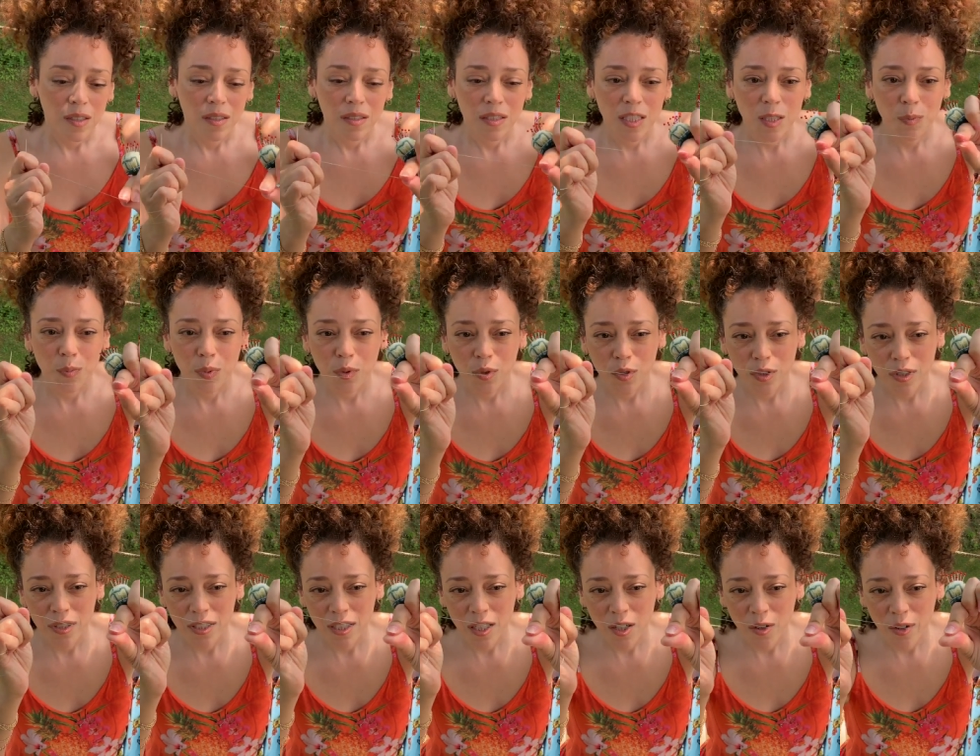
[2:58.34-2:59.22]

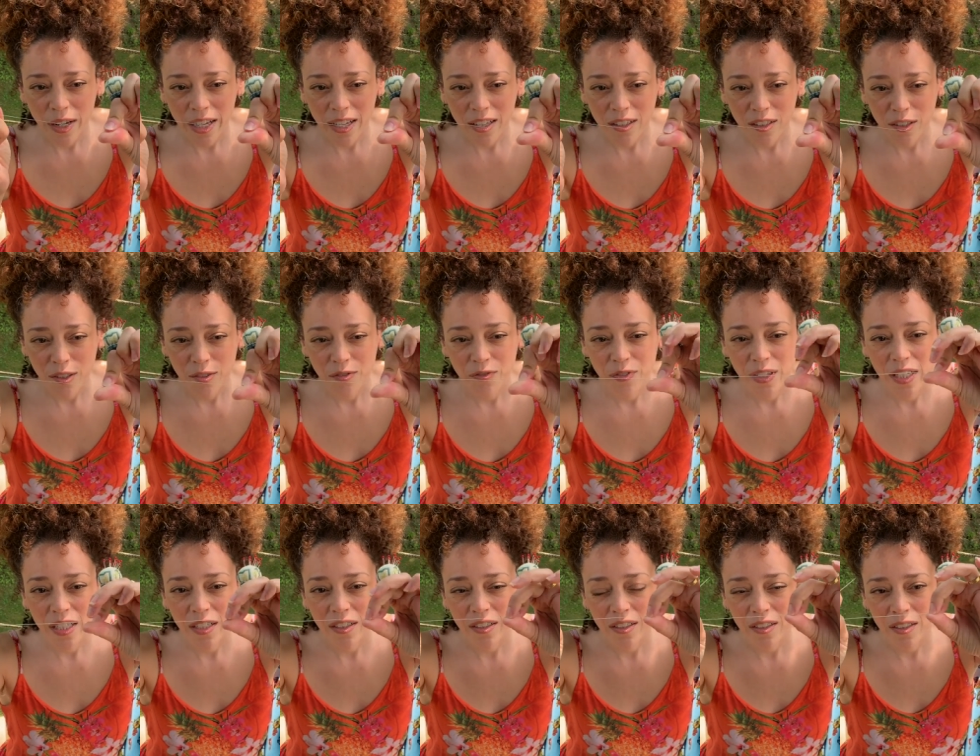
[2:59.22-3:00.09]
Spool it around your
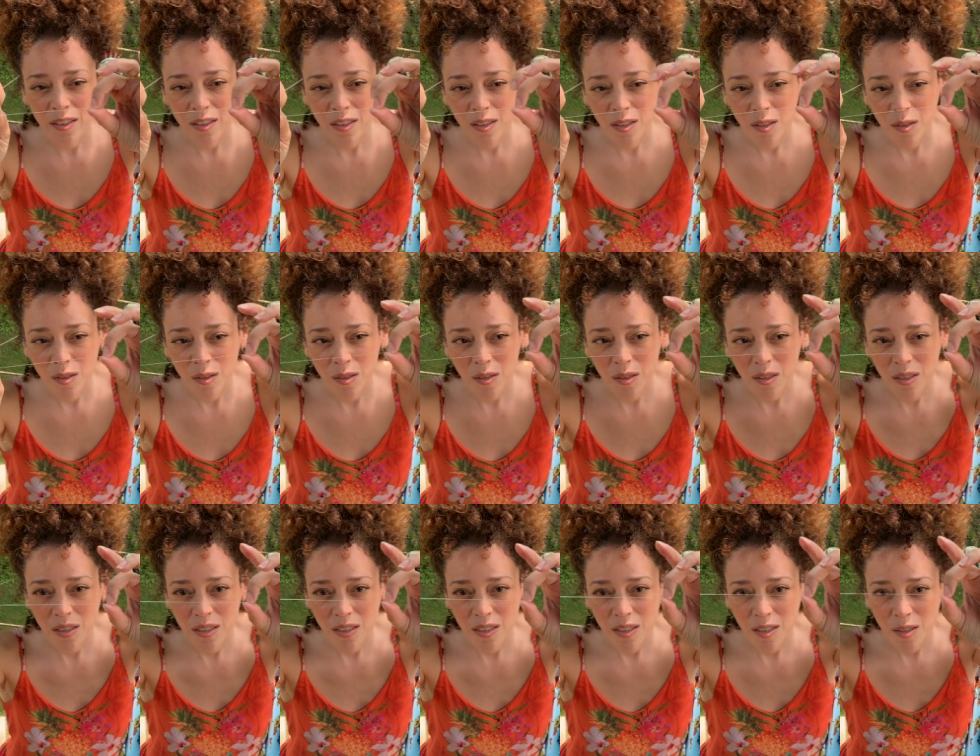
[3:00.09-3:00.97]
finger.
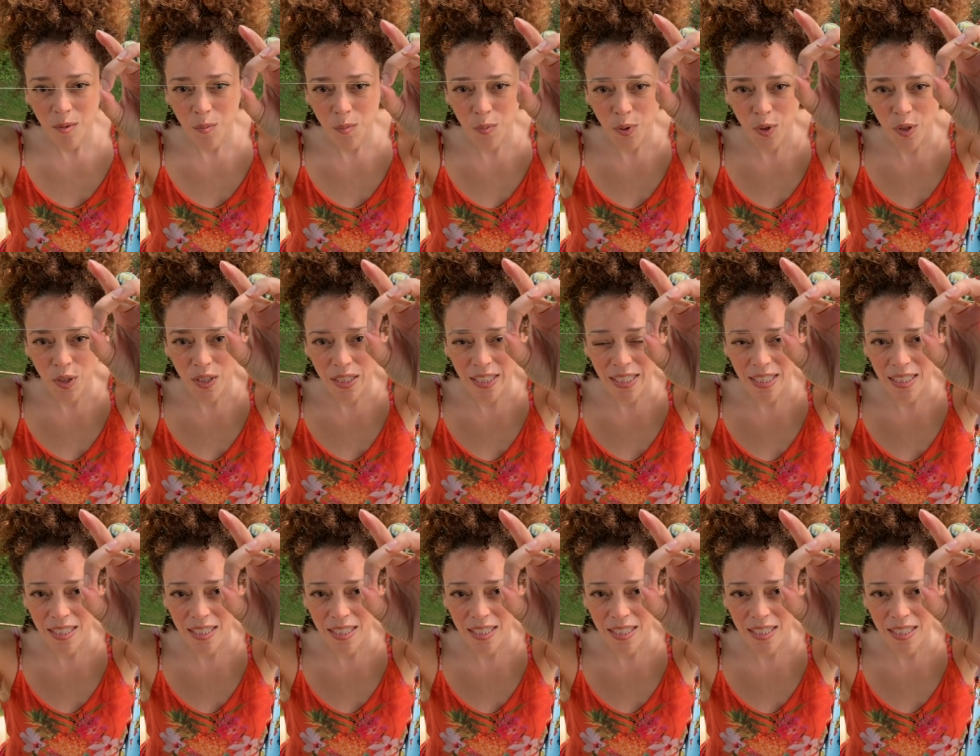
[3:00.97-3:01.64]
Pull it